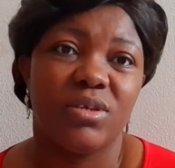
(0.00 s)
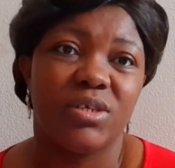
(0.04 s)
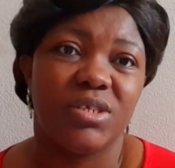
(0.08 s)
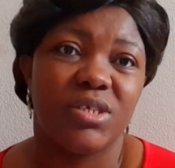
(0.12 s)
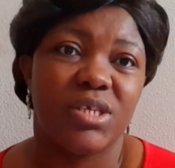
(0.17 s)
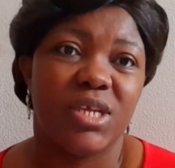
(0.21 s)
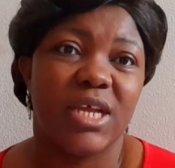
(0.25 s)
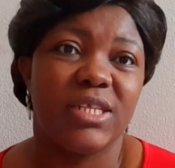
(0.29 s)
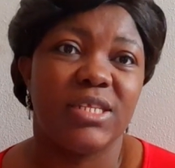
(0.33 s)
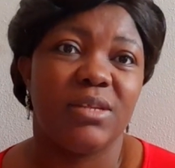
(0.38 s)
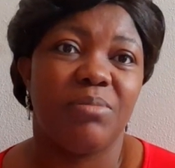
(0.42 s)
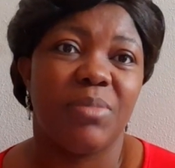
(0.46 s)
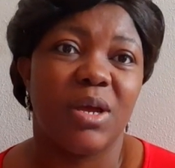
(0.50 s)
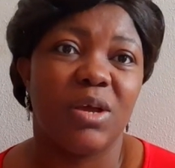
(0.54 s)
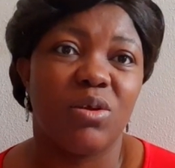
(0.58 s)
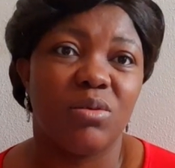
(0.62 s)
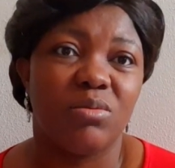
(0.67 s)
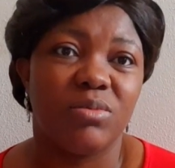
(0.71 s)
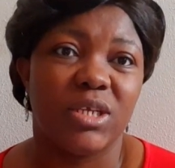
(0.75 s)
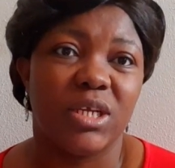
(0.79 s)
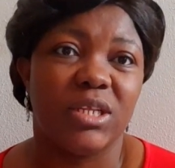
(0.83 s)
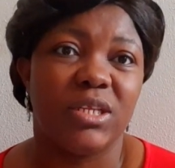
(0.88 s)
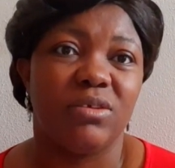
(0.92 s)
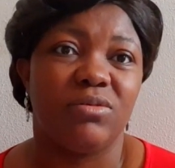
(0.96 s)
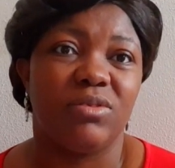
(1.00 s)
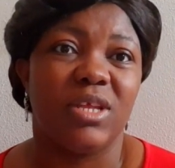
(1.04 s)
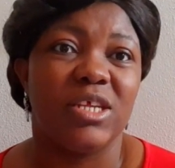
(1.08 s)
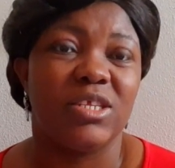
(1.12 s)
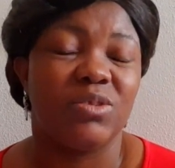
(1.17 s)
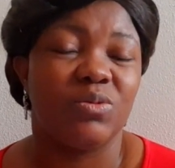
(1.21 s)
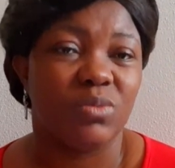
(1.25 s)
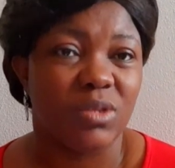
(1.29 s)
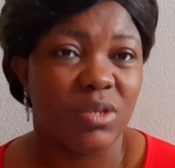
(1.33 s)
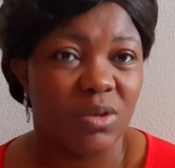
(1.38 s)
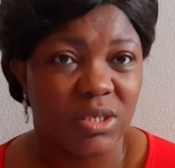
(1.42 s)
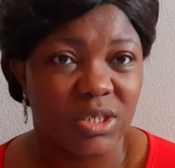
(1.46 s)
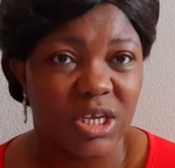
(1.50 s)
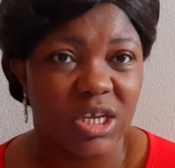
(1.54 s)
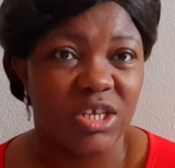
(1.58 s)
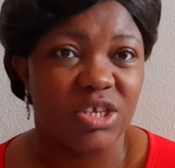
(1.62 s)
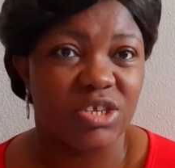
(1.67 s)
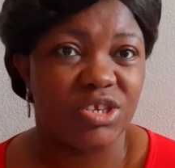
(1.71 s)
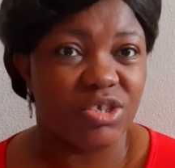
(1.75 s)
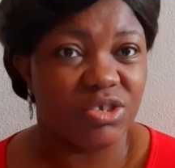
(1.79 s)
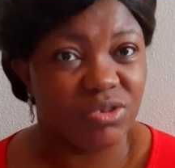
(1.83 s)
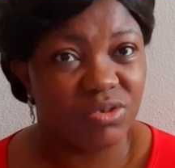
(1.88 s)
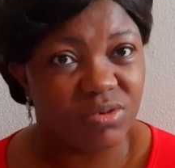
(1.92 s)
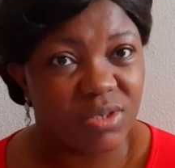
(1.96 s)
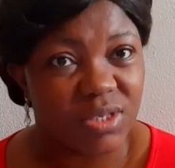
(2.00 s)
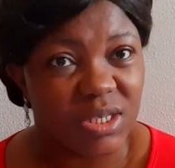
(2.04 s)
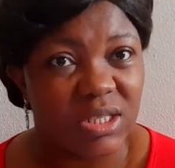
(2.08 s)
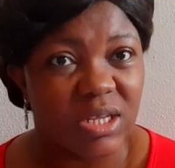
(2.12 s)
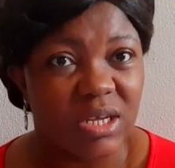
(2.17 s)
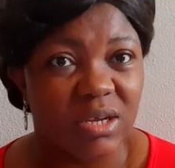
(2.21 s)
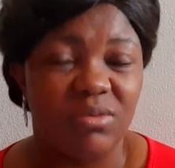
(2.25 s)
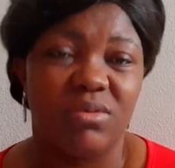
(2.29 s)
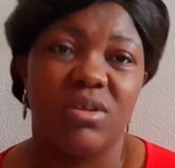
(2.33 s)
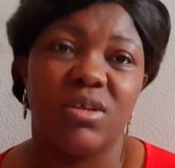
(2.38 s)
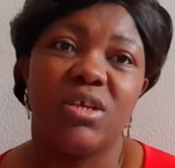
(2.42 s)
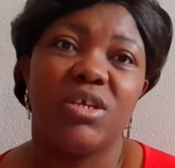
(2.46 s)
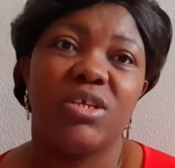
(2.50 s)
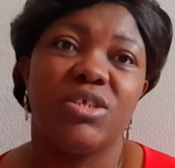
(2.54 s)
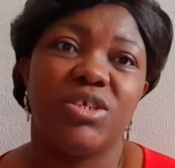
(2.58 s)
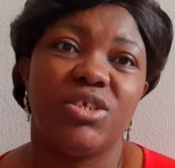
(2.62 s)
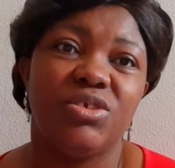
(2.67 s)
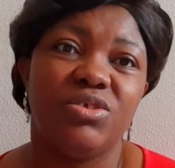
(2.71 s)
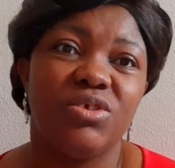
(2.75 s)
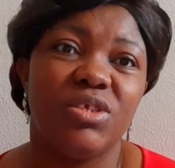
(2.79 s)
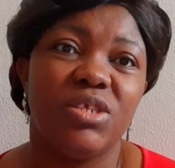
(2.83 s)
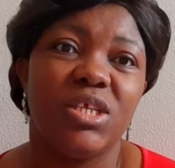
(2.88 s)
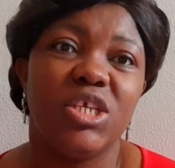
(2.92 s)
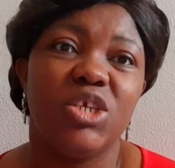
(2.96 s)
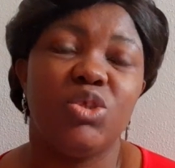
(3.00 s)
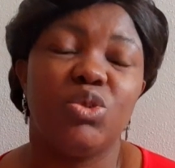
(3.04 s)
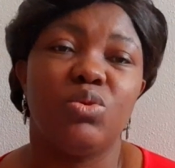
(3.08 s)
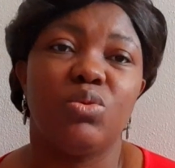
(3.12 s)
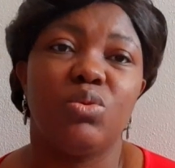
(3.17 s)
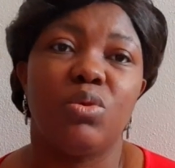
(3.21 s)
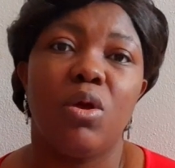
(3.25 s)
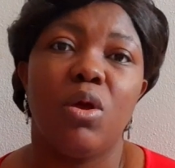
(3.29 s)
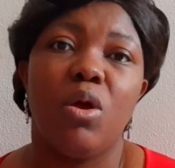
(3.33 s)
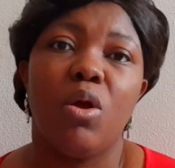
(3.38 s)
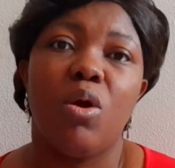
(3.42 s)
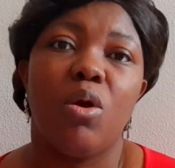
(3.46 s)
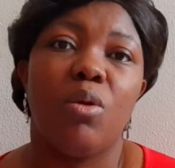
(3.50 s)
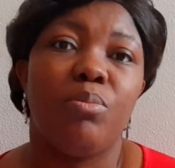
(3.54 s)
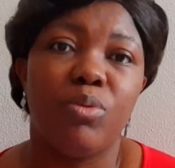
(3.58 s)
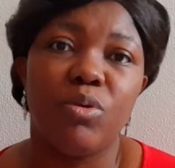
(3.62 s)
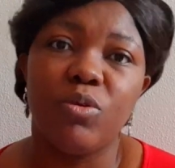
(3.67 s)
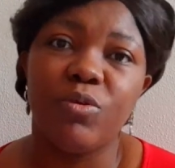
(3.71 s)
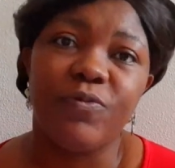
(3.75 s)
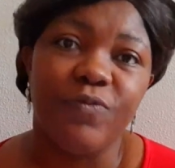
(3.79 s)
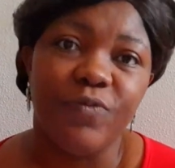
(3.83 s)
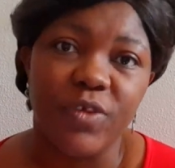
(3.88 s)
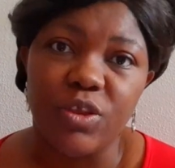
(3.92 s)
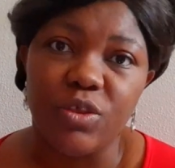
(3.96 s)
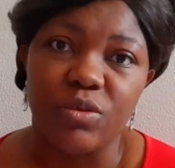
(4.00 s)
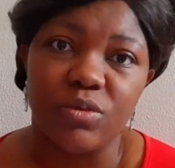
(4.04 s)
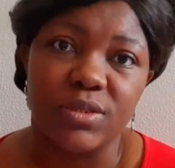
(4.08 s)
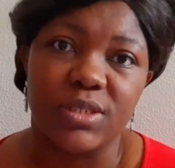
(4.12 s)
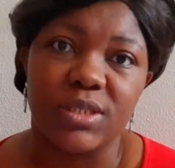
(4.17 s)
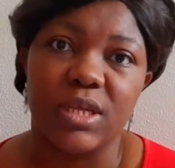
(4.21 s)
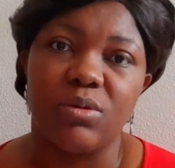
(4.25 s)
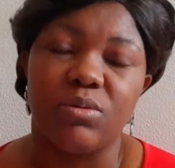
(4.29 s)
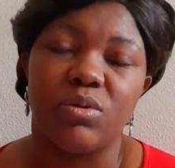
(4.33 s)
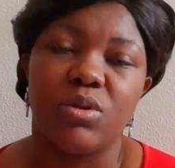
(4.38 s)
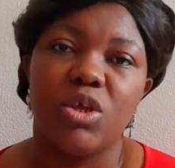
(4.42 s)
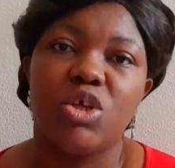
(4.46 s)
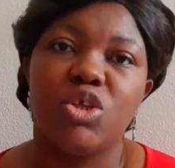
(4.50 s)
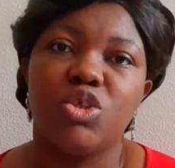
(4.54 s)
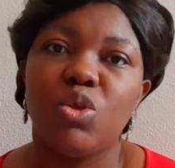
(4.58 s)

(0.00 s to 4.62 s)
She has a backup channel. That's the channel she's using now. She's using it to upload videos now.